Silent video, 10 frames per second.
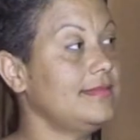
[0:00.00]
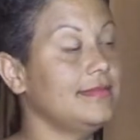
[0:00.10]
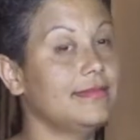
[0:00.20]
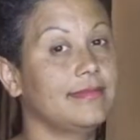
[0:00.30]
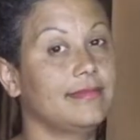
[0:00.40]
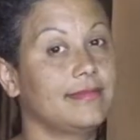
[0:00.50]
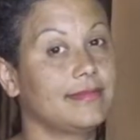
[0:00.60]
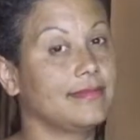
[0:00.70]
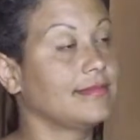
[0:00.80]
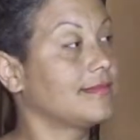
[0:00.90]

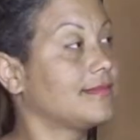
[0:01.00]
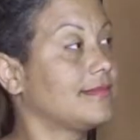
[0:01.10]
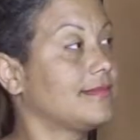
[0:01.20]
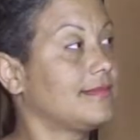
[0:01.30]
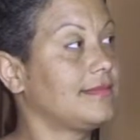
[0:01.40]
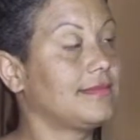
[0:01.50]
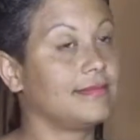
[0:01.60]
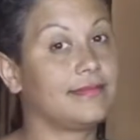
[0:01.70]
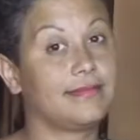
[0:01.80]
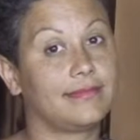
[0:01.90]

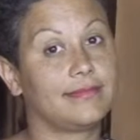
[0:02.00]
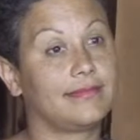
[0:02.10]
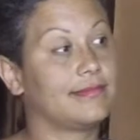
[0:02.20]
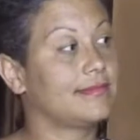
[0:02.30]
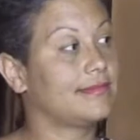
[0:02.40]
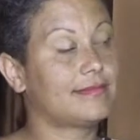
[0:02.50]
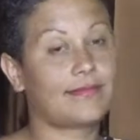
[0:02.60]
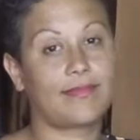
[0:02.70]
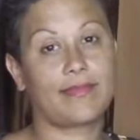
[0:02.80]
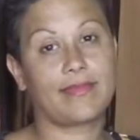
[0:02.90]

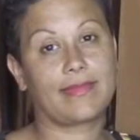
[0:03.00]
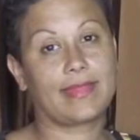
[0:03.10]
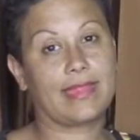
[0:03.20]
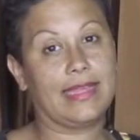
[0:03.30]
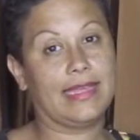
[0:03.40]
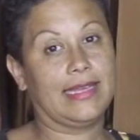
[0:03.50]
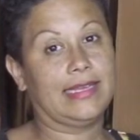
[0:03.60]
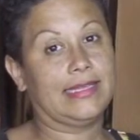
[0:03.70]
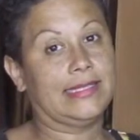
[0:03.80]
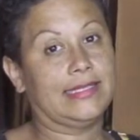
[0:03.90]

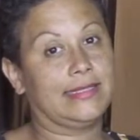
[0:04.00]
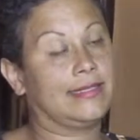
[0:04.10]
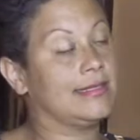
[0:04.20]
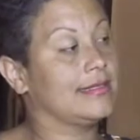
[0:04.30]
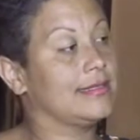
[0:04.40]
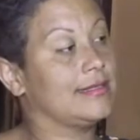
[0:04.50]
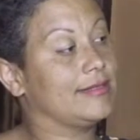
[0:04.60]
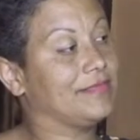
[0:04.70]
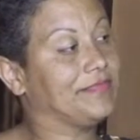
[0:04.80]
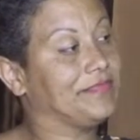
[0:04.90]

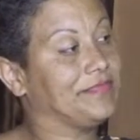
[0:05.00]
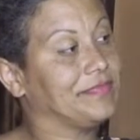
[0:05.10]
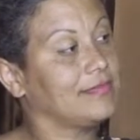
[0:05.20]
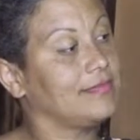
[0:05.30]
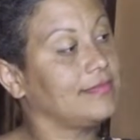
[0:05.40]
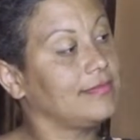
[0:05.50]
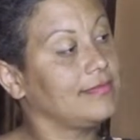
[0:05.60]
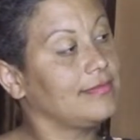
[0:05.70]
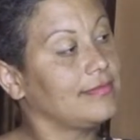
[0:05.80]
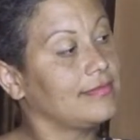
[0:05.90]

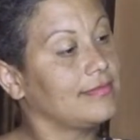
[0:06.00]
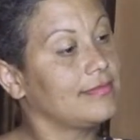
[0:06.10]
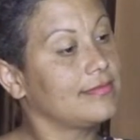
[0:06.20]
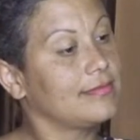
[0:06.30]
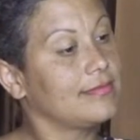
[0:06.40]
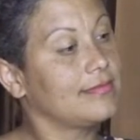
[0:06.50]
The person shown says nothing.